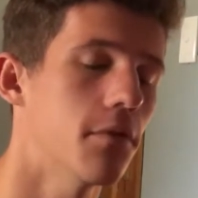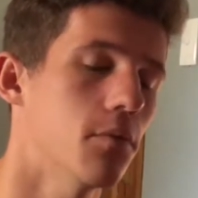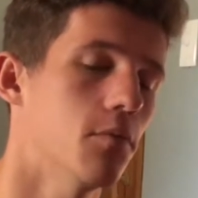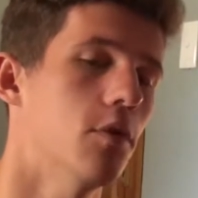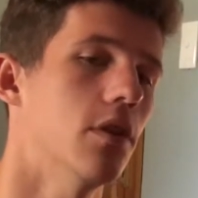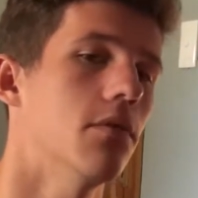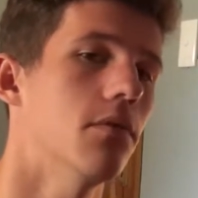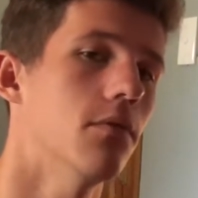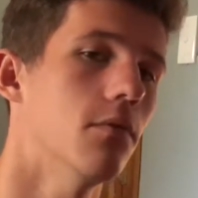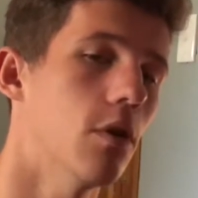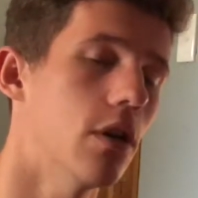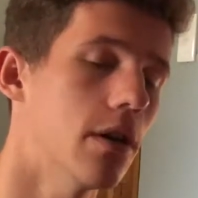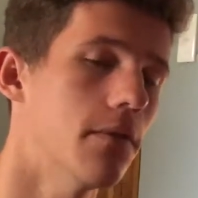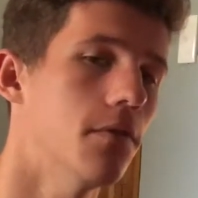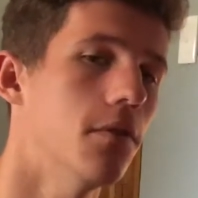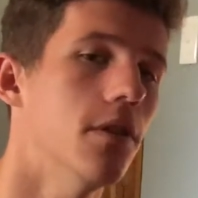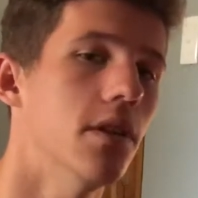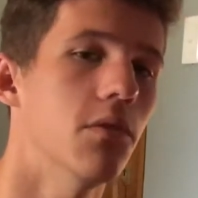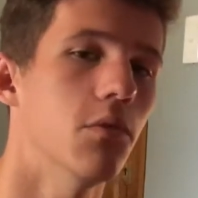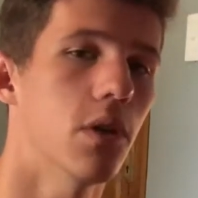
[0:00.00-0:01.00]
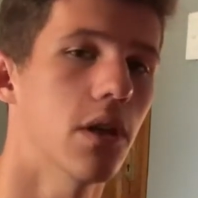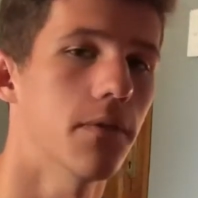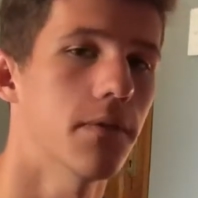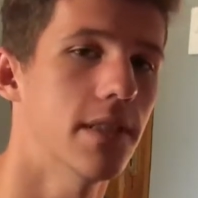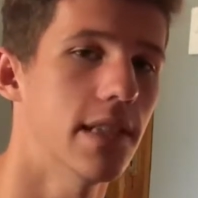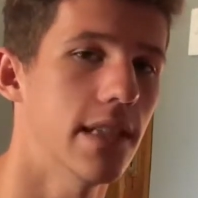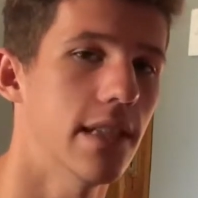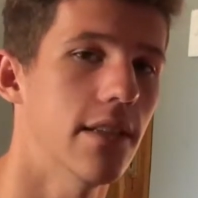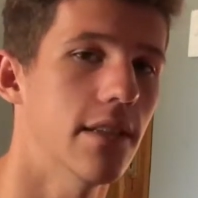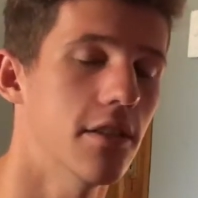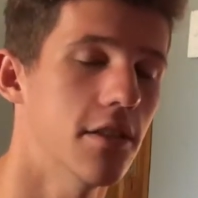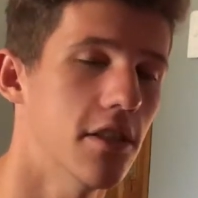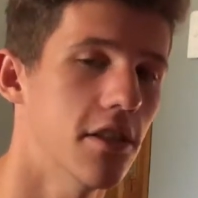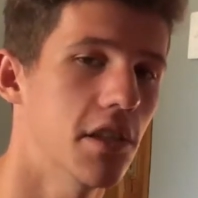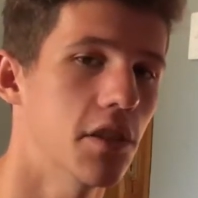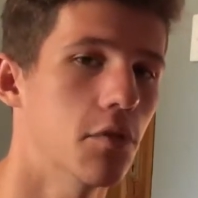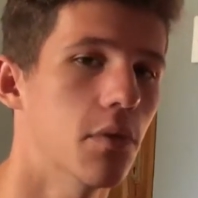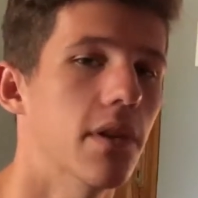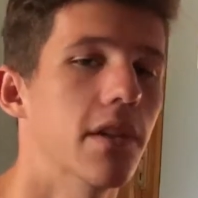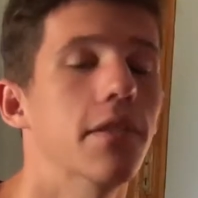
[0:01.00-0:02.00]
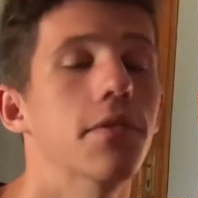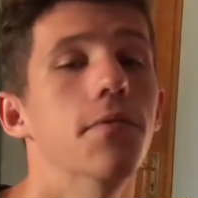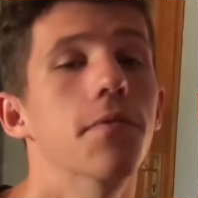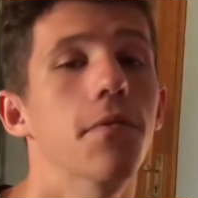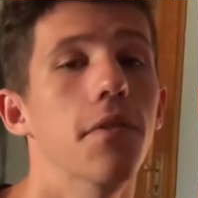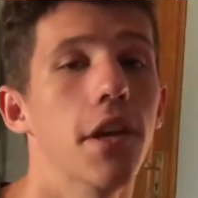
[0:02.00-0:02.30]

From what I've heard and what I've seen, the Series 1 is